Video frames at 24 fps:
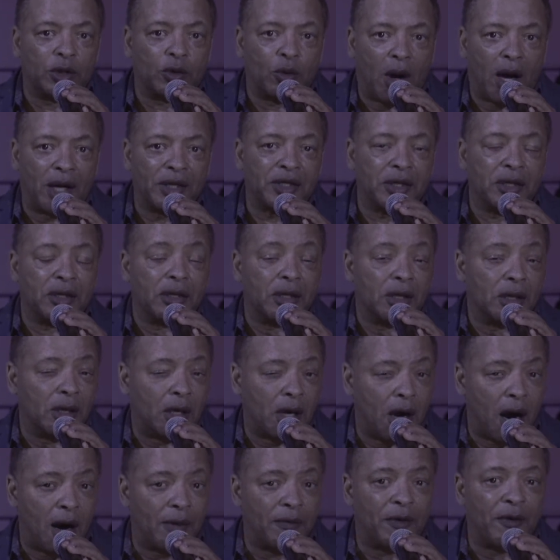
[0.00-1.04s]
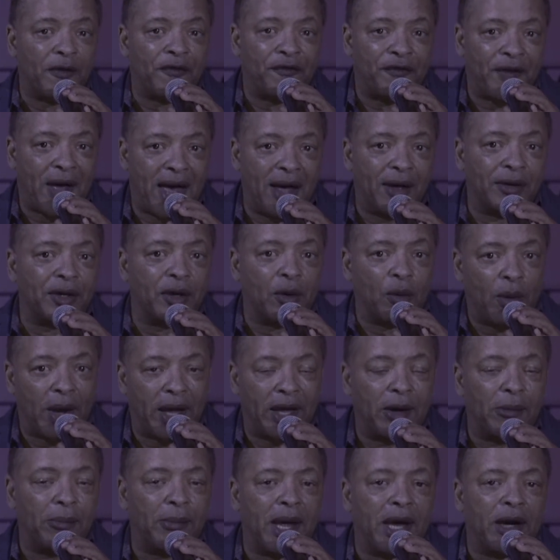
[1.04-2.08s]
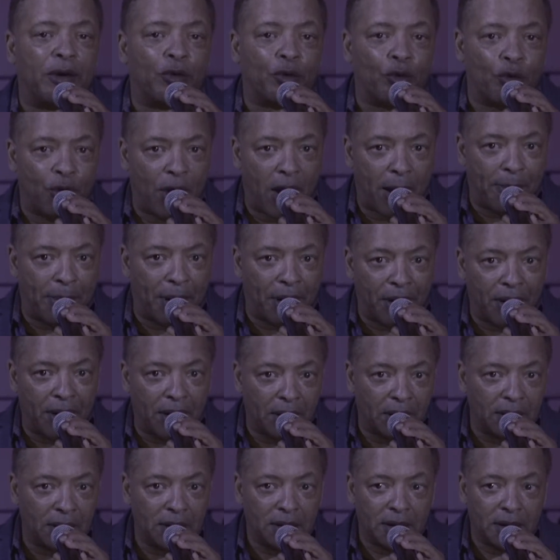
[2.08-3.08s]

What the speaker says: Washington Carver found a way to make rubber,